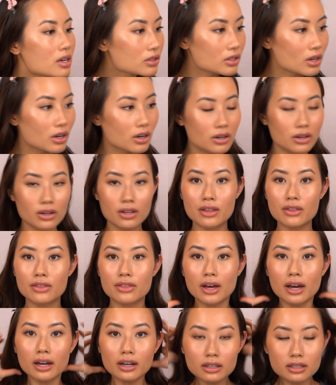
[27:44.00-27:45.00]
So
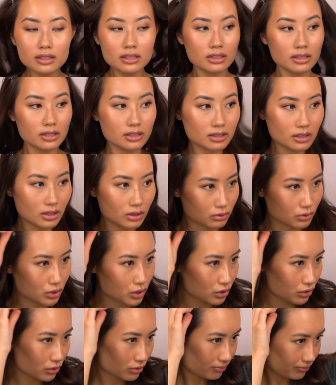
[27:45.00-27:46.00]
that is, oh,
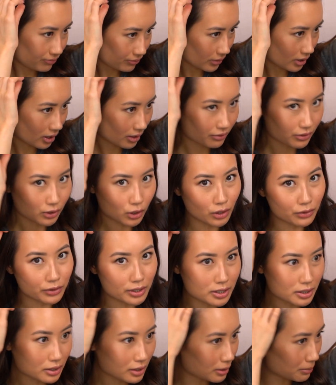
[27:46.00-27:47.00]
forgot
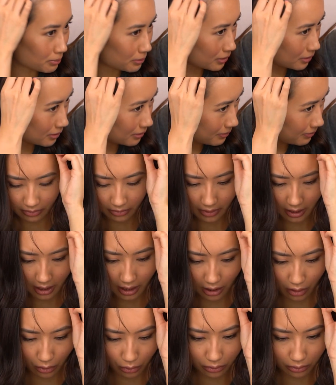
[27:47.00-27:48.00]
these clips.
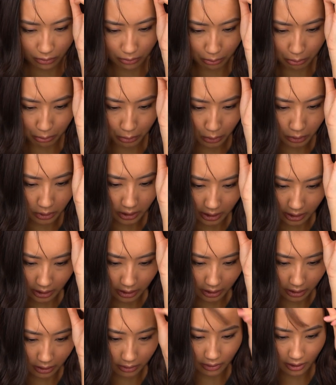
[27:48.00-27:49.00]
Ow, pulled out of
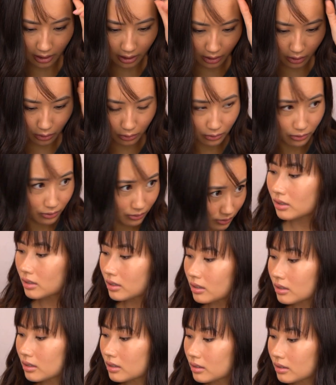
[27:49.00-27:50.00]
here, ow. I'm
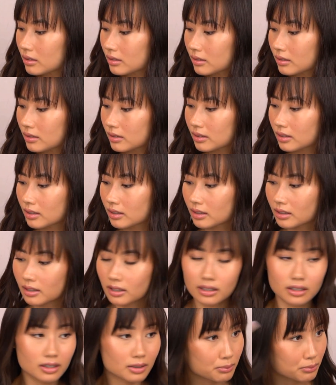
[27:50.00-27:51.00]
gonna
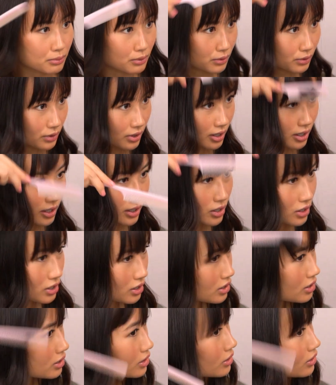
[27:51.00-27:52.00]
get a
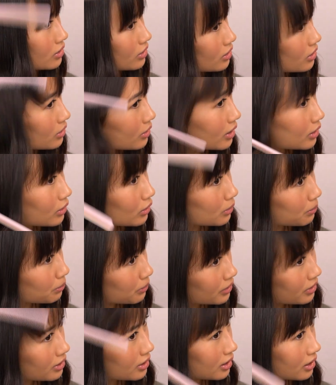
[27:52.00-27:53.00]
brush so I look
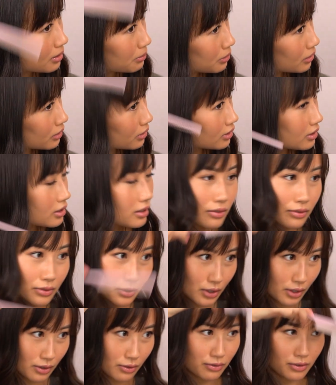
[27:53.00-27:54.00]
presentable
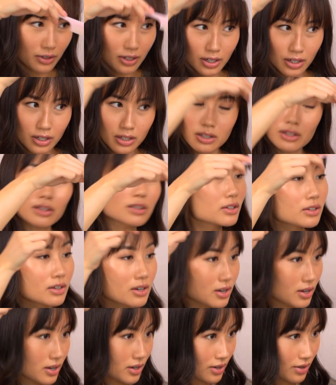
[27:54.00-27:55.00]
for the finished
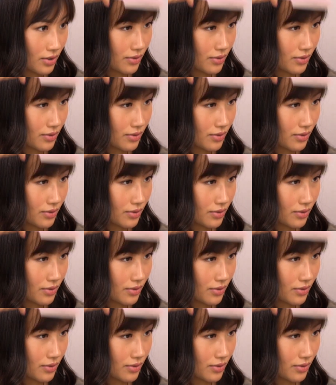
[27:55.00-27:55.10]
look.